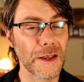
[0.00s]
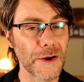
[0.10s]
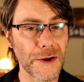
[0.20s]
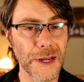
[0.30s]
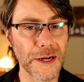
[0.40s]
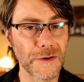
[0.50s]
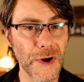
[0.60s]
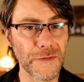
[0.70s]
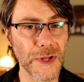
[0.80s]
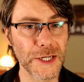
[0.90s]
Here again in
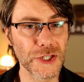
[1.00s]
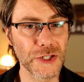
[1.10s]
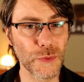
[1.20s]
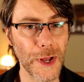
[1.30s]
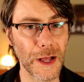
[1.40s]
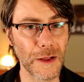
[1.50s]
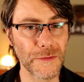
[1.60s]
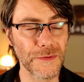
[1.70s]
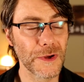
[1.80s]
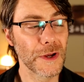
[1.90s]
Revelation
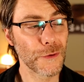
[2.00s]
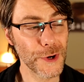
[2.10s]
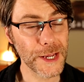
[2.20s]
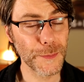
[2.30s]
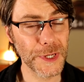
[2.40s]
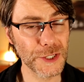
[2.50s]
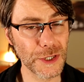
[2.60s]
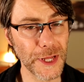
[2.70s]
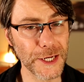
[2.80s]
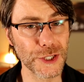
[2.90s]
12,
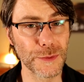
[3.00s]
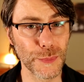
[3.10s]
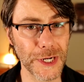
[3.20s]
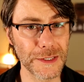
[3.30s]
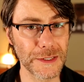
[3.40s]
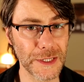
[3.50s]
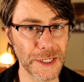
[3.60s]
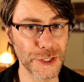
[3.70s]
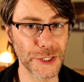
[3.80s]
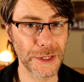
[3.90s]
recapitulation brings us
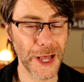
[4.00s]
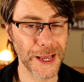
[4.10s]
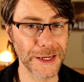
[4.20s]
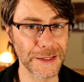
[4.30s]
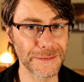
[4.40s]
additional light.